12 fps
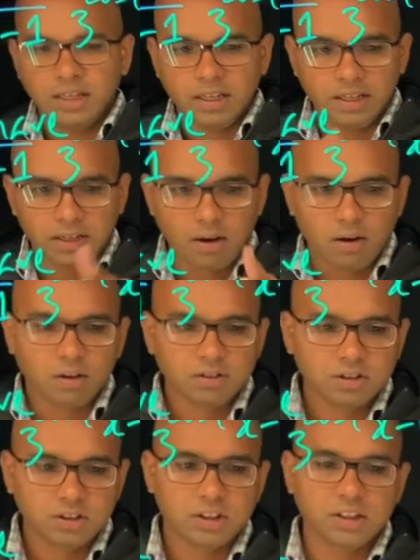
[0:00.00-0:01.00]
in all
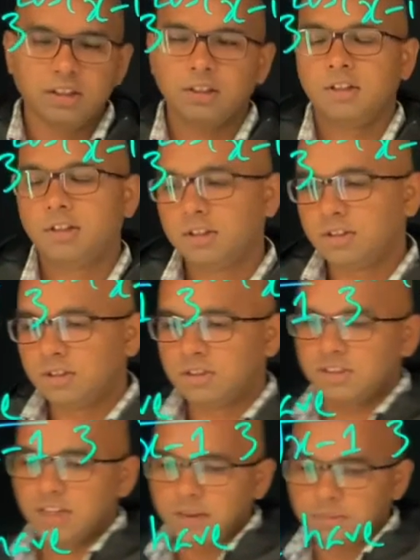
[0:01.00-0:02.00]
3
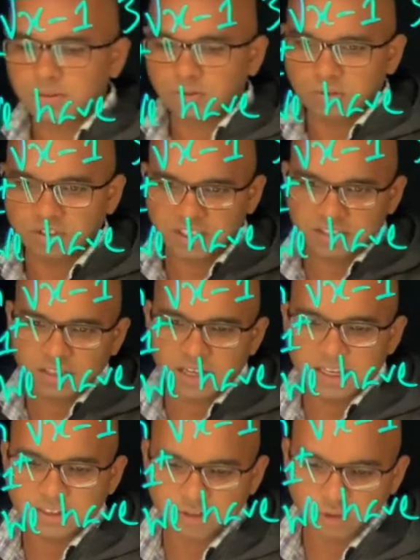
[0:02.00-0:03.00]
steps. So this
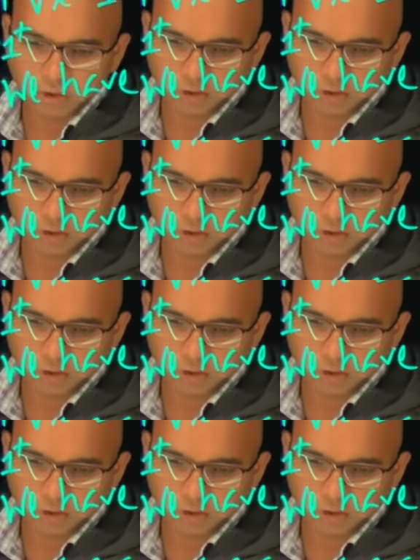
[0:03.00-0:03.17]
guy is going